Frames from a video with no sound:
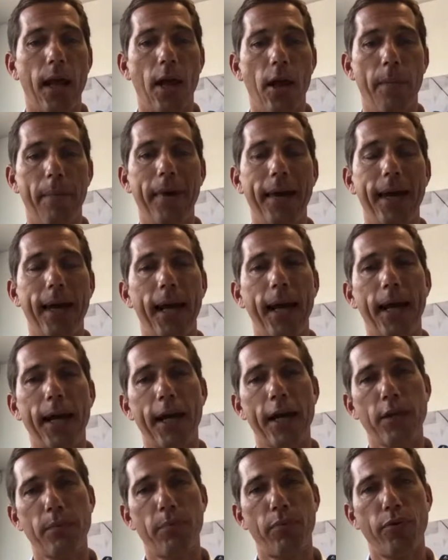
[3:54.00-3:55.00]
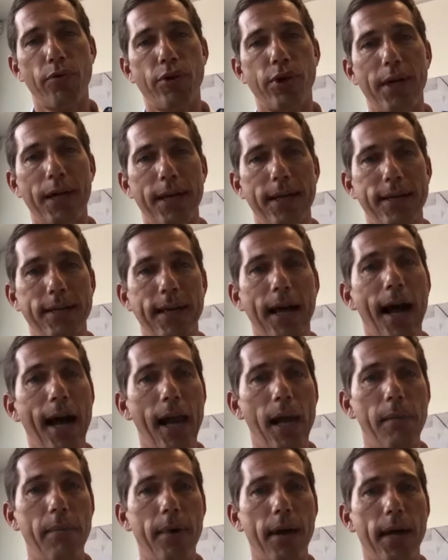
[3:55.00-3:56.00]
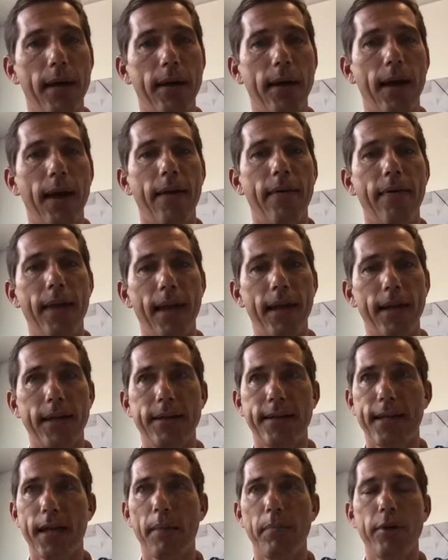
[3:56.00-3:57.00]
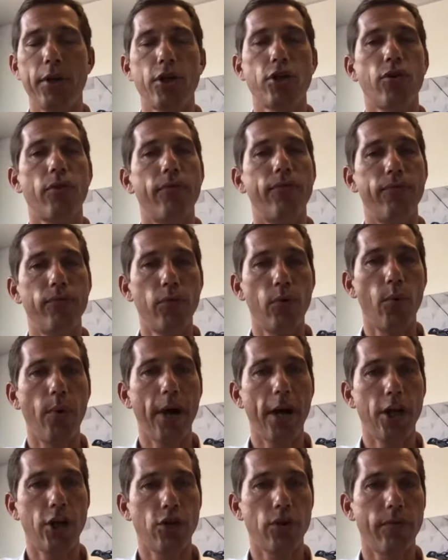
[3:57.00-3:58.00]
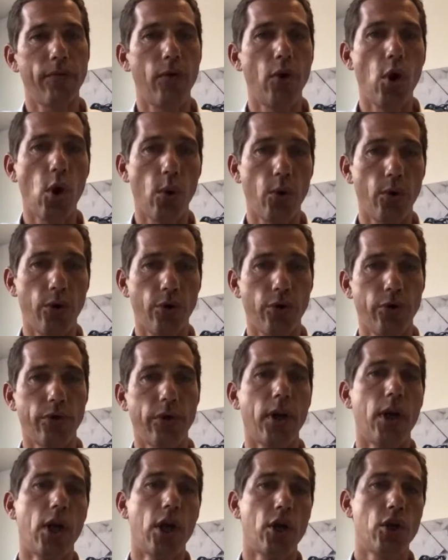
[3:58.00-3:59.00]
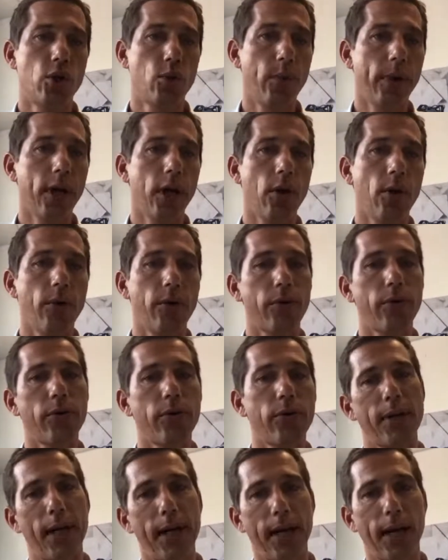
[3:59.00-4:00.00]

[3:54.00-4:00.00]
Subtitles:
Mecalac has purchased Allman and then established a full range of loaders, swing loaders and